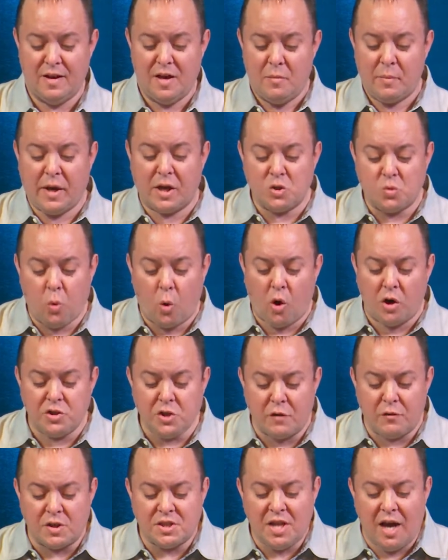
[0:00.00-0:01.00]
Because words
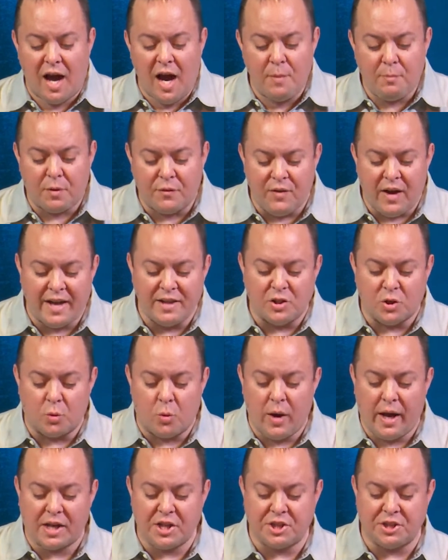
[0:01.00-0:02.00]
over time provide
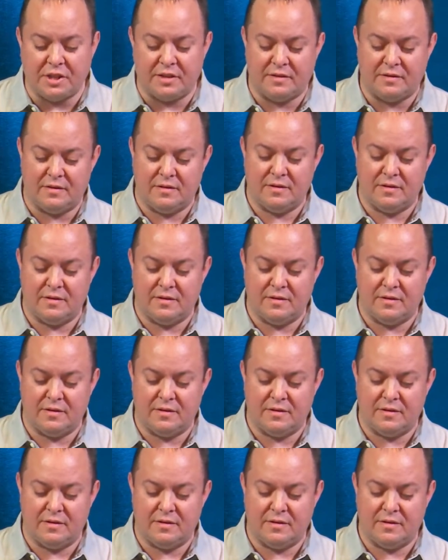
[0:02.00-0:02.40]
direction.